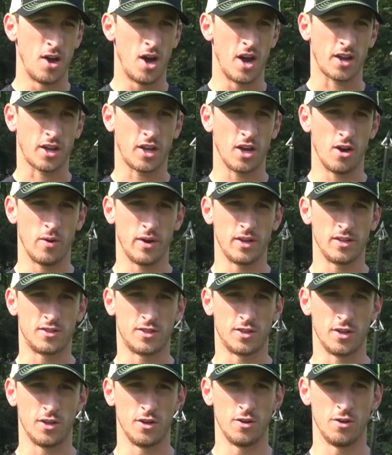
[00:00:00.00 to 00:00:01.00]
not going
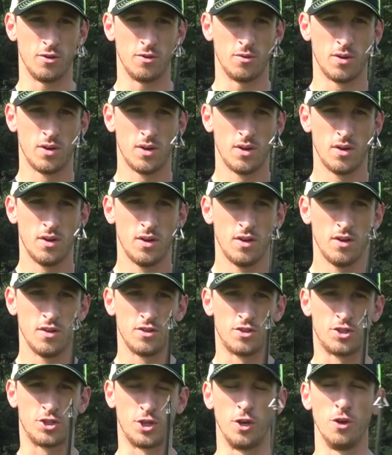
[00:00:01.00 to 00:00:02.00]
to
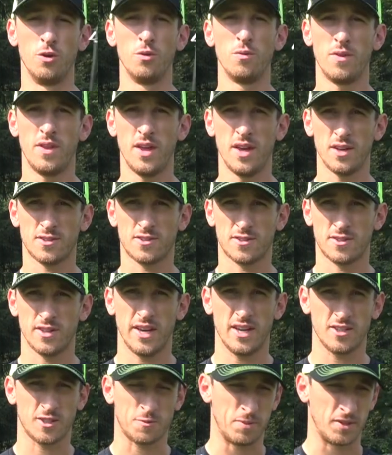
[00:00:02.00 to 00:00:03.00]
tune this
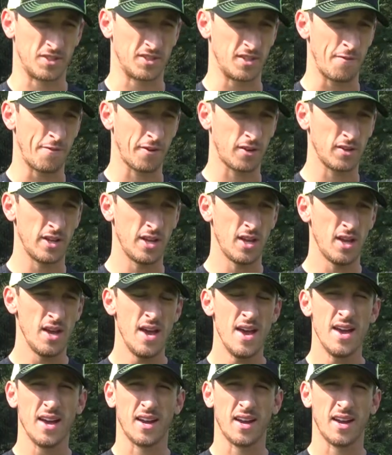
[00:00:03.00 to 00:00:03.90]
specifically,